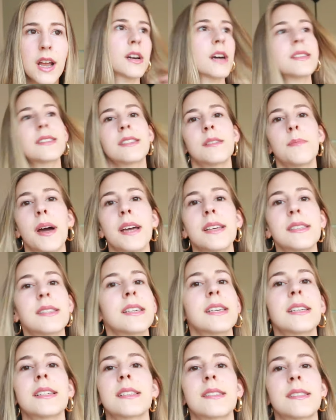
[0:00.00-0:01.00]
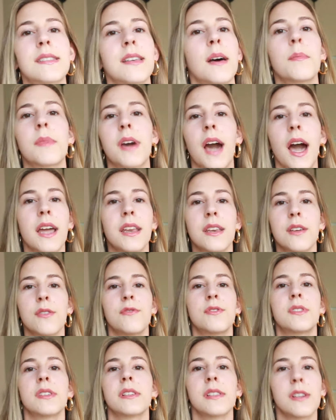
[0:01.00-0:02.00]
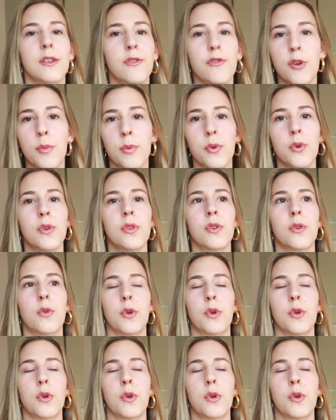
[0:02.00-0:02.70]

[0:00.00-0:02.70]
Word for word: customizing some kind of deliverable